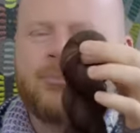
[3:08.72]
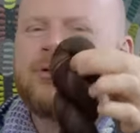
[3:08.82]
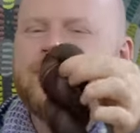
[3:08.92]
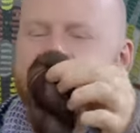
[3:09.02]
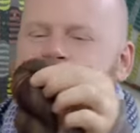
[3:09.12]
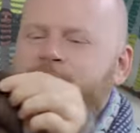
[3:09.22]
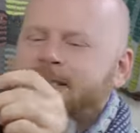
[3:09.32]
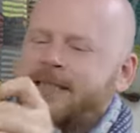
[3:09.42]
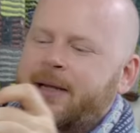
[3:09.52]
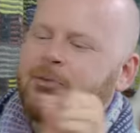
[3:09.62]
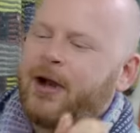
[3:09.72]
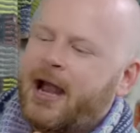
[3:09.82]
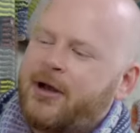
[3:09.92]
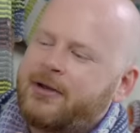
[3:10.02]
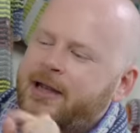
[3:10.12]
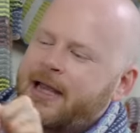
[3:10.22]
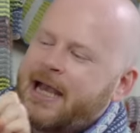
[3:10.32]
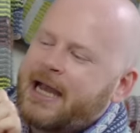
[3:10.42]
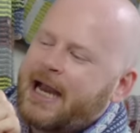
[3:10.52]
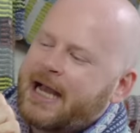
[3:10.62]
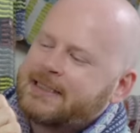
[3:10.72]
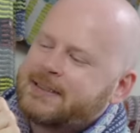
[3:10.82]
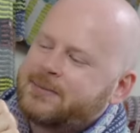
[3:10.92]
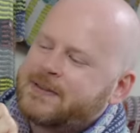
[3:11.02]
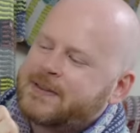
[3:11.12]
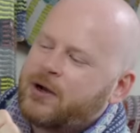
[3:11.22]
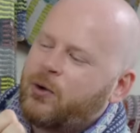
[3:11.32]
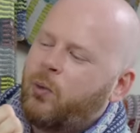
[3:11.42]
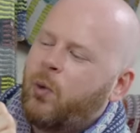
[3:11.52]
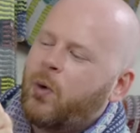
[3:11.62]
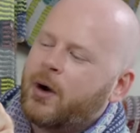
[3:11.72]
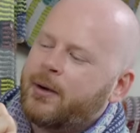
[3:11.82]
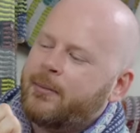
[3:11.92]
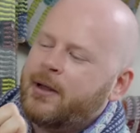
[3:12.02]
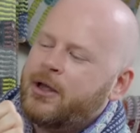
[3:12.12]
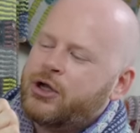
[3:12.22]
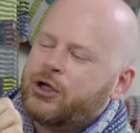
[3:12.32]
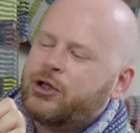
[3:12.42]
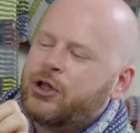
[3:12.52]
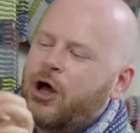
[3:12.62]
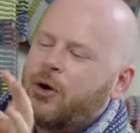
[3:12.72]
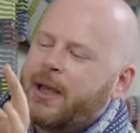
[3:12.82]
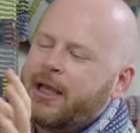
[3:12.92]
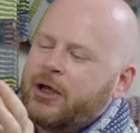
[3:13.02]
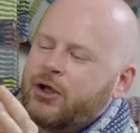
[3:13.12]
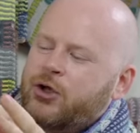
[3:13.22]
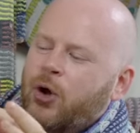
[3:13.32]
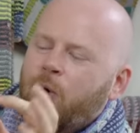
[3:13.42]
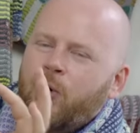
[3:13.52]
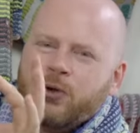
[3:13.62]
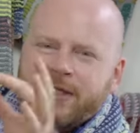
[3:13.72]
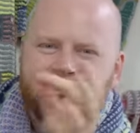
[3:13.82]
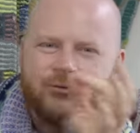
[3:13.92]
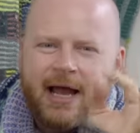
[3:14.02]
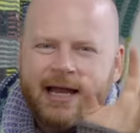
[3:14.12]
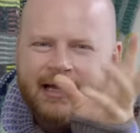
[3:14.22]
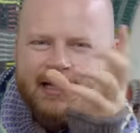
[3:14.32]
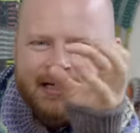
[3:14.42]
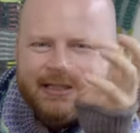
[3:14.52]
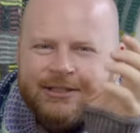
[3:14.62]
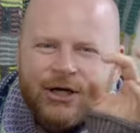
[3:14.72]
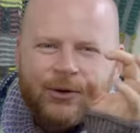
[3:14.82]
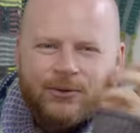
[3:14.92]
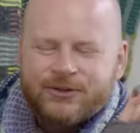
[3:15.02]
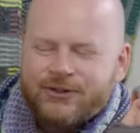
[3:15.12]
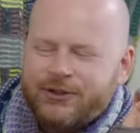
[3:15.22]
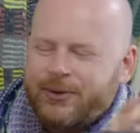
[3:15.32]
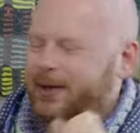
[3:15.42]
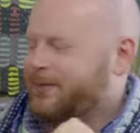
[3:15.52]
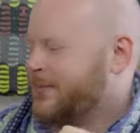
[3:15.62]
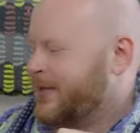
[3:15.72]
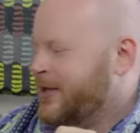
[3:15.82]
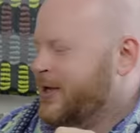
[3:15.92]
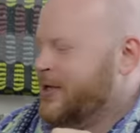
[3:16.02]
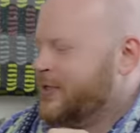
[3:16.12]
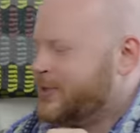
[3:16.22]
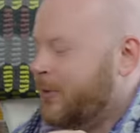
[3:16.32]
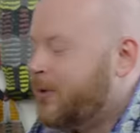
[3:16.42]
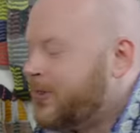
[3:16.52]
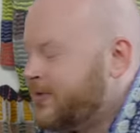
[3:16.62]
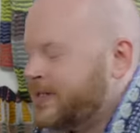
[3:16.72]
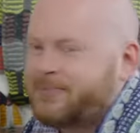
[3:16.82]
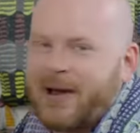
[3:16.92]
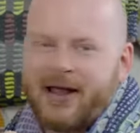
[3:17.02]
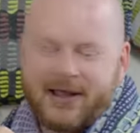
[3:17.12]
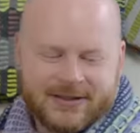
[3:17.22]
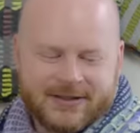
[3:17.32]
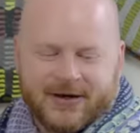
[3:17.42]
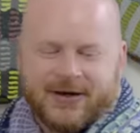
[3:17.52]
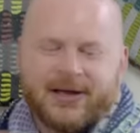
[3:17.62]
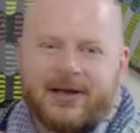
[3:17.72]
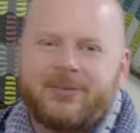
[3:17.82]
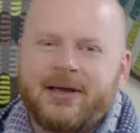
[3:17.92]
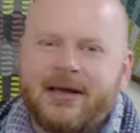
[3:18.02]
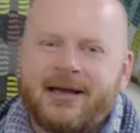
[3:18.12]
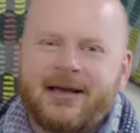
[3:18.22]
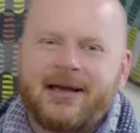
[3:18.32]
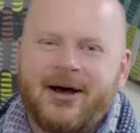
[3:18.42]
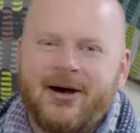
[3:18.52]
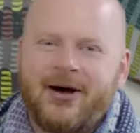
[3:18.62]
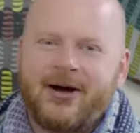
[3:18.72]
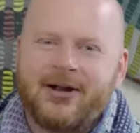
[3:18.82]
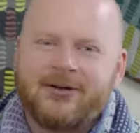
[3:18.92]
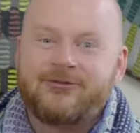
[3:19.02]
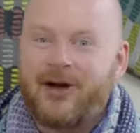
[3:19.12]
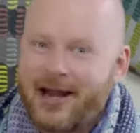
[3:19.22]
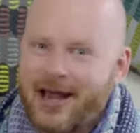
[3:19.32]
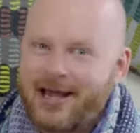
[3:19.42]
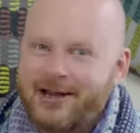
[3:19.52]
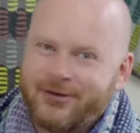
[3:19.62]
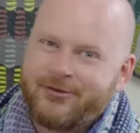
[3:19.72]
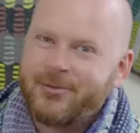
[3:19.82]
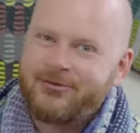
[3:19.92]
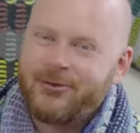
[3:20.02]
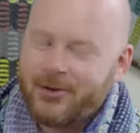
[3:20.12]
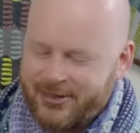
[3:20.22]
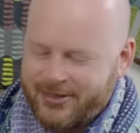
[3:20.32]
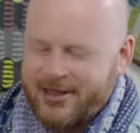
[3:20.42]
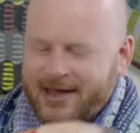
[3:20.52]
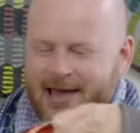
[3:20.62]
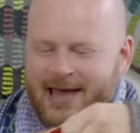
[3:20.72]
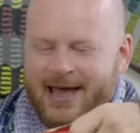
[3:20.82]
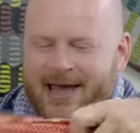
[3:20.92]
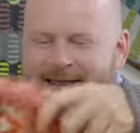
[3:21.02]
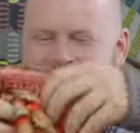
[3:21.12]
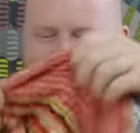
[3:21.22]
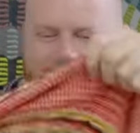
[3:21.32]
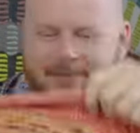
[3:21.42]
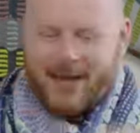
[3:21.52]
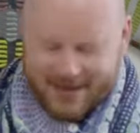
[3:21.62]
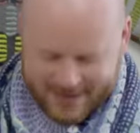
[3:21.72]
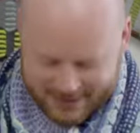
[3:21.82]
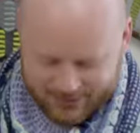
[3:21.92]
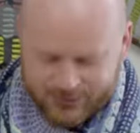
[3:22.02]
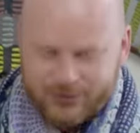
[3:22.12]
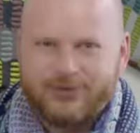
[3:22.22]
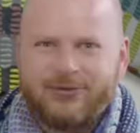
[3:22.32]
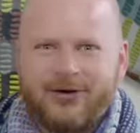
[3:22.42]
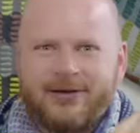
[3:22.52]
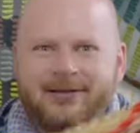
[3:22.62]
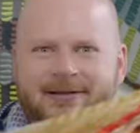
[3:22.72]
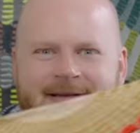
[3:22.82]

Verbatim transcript: a beautiful rustic brown and it has some subtle warm glowing gold and red tones to it. So both of these palettes are gonna be on Friday, November 4th, and they make this beautiful